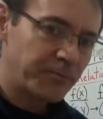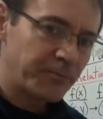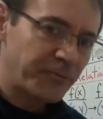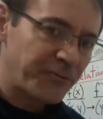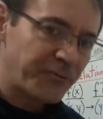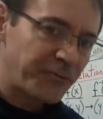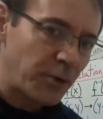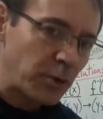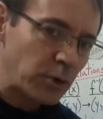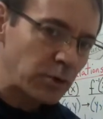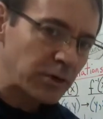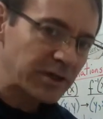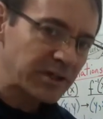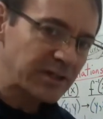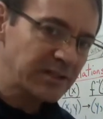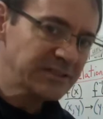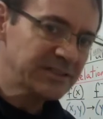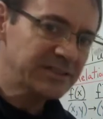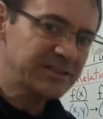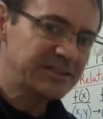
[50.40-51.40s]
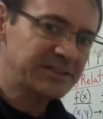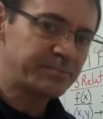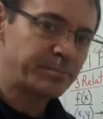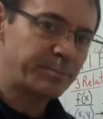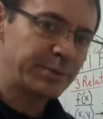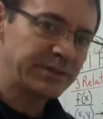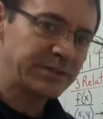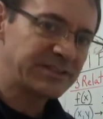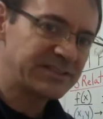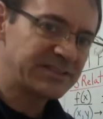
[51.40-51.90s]
focus
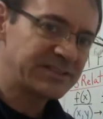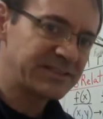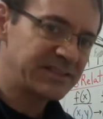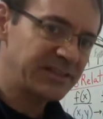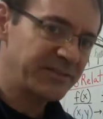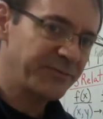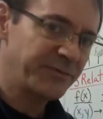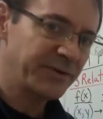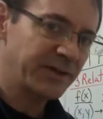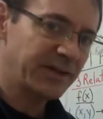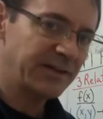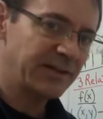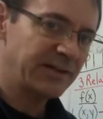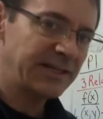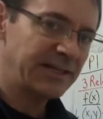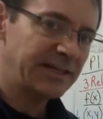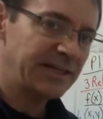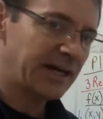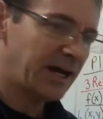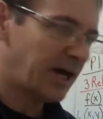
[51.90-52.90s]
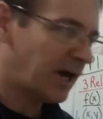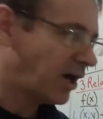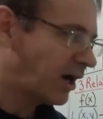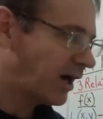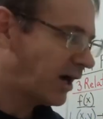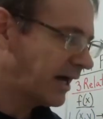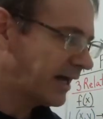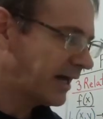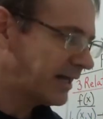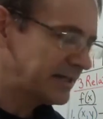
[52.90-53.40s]
specifically
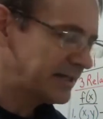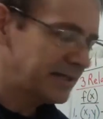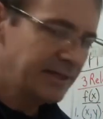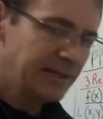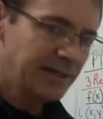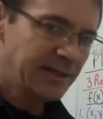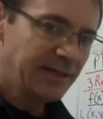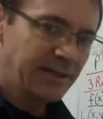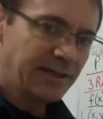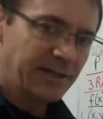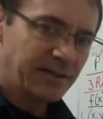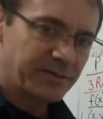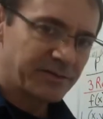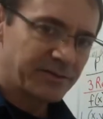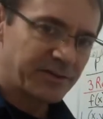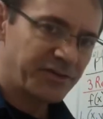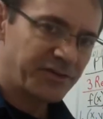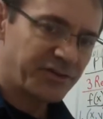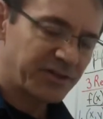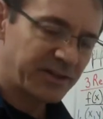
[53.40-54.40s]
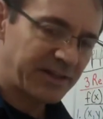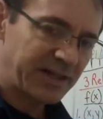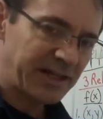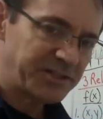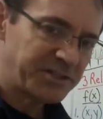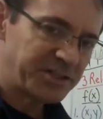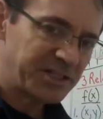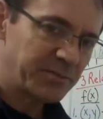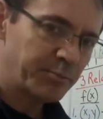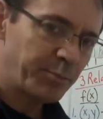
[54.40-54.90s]
on the
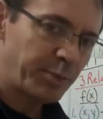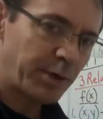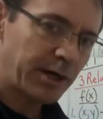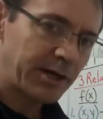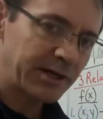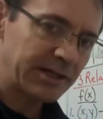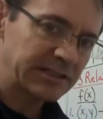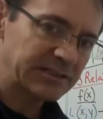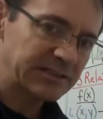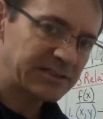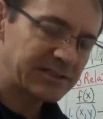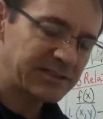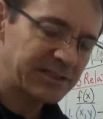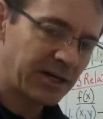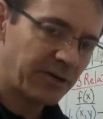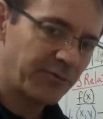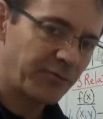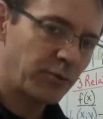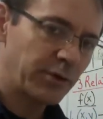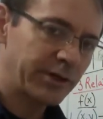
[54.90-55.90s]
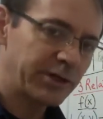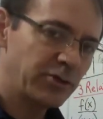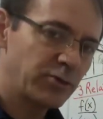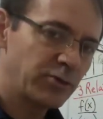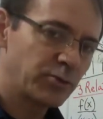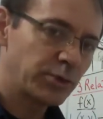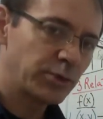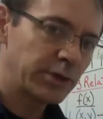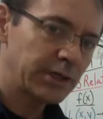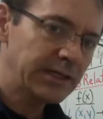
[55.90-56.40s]
sketching part itself. What you
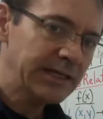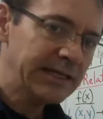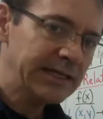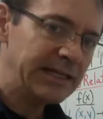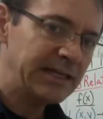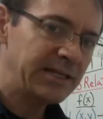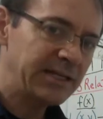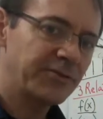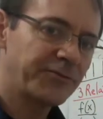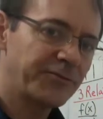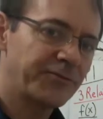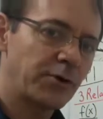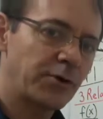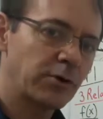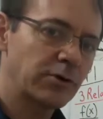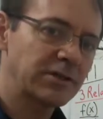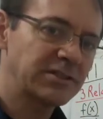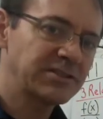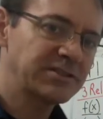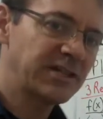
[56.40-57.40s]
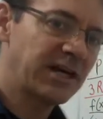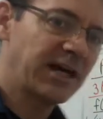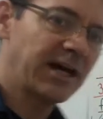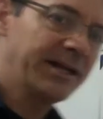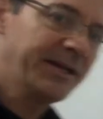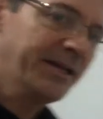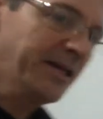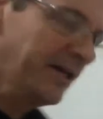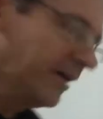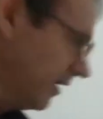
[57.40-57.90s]
really need to focus
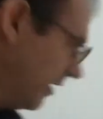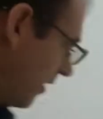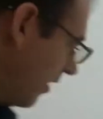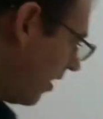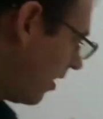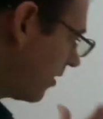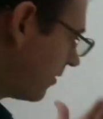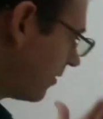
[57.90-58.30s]
on are